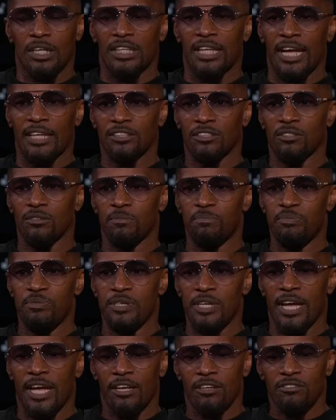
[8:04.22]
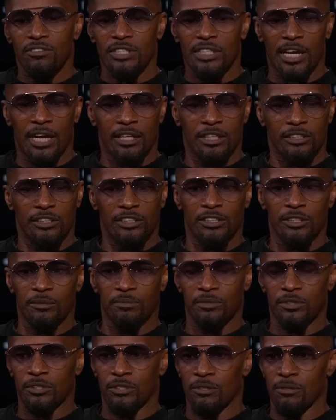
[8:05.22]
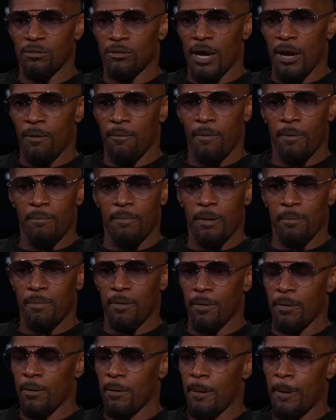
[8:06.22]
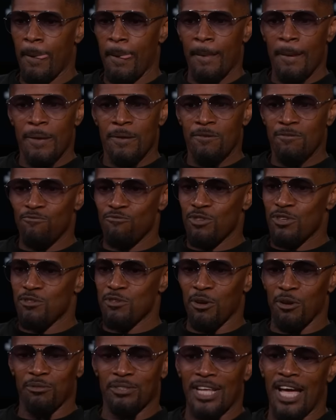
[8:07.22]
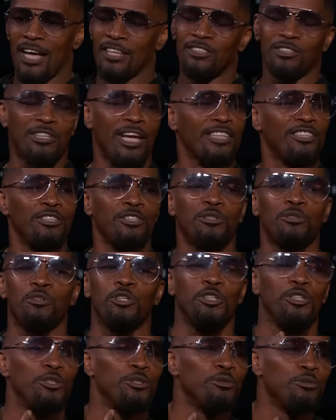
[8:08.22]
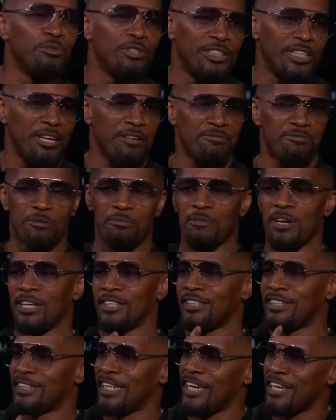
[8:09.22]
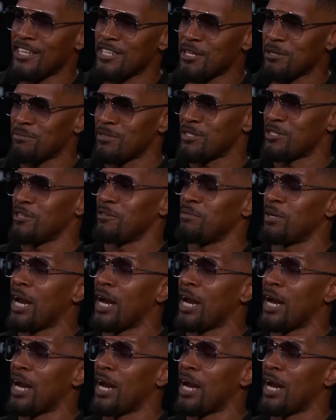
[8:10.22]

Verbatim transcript: classical piano scholarship, so I remember, you know, I, I just sort of used that for my stand up and stuff.